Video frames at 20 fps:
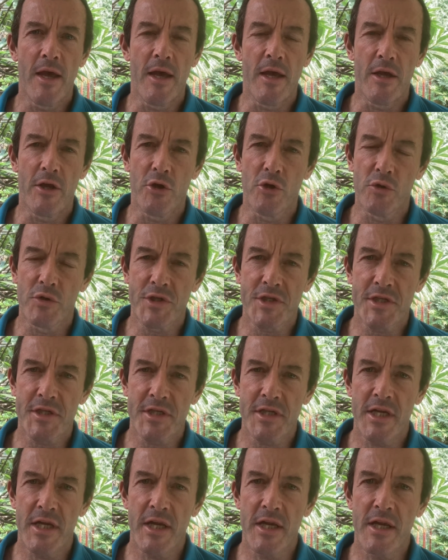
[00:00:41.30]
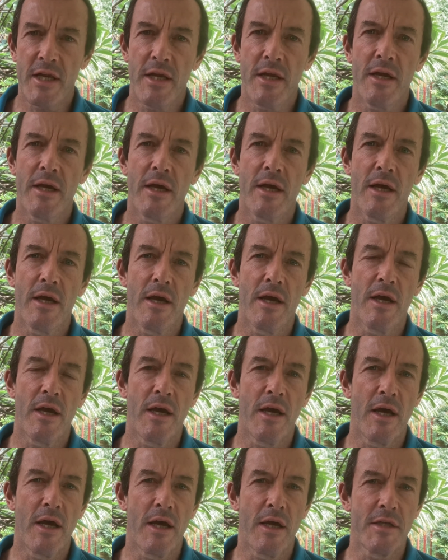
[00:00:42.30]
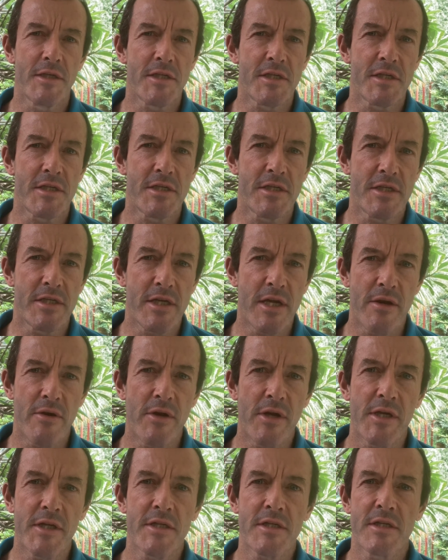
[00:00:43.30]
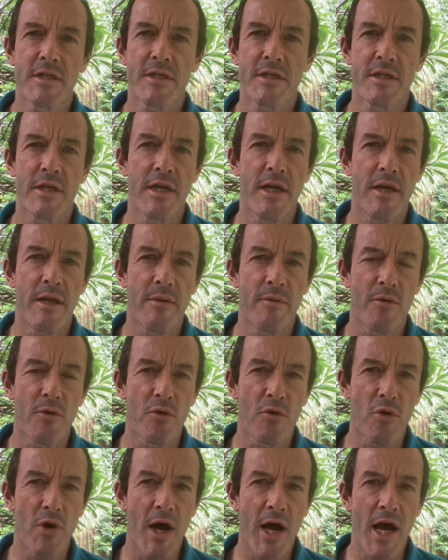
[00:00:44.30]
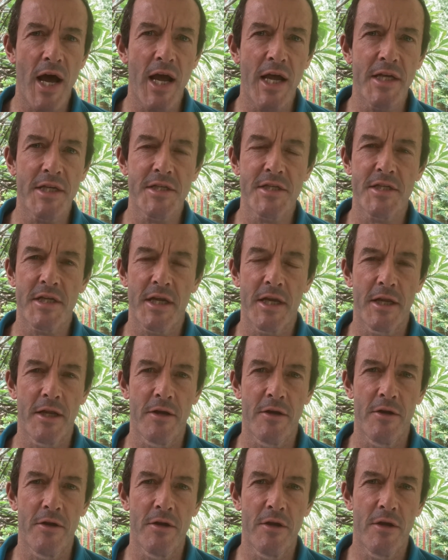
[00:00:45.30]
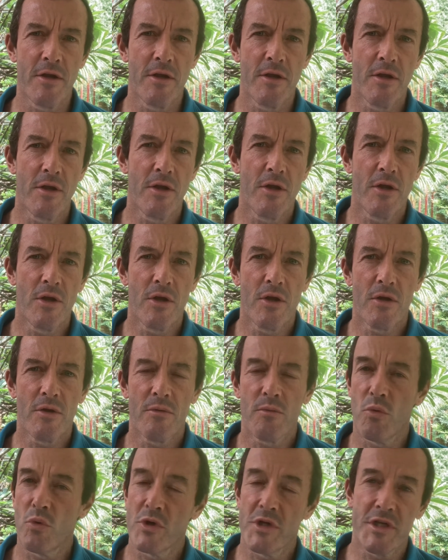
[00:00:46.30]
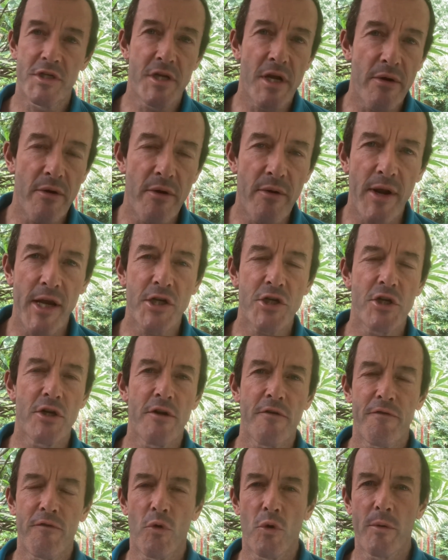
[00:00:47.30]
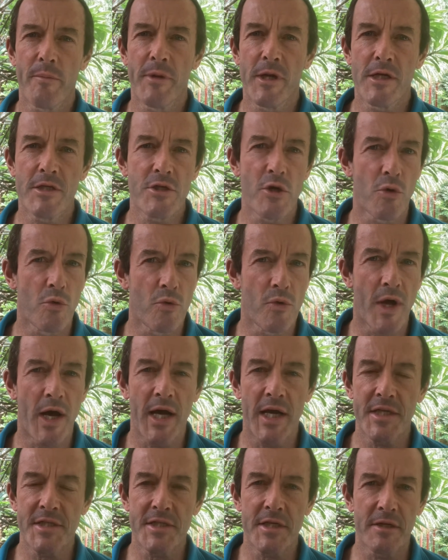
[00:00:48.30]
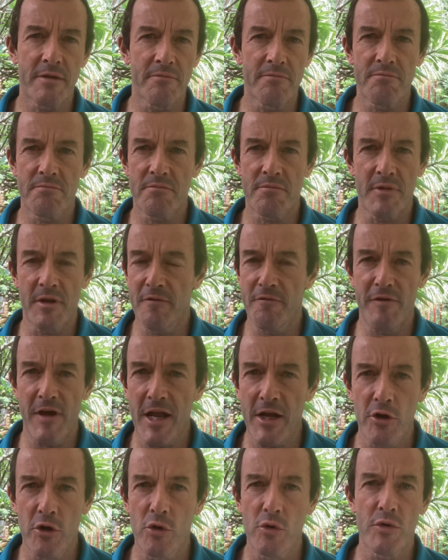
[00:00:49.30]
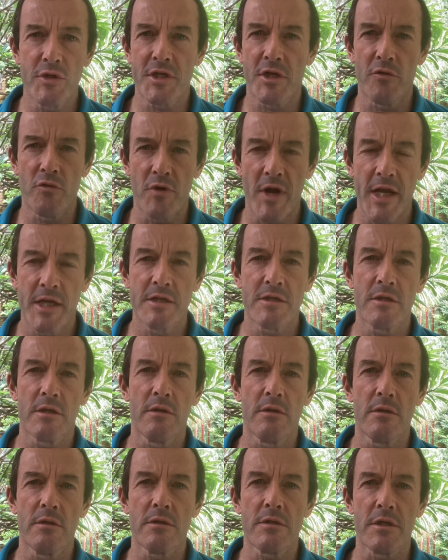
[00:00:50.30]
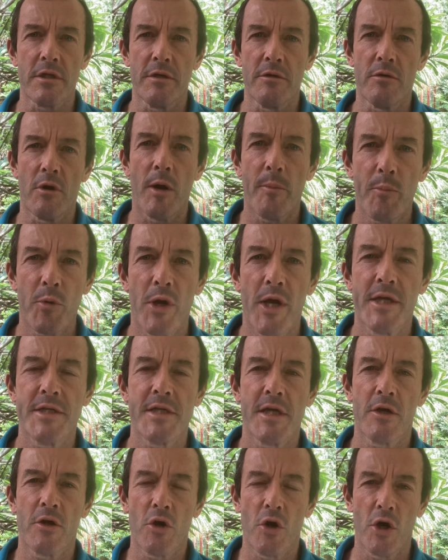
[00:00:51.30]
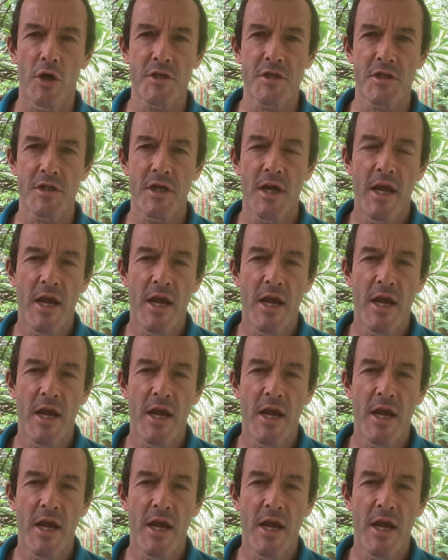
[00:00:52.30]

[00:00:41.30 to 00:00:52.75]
you see a serious rise in, or deterioration in affordability, or rise in values, in rentals, in operating costs.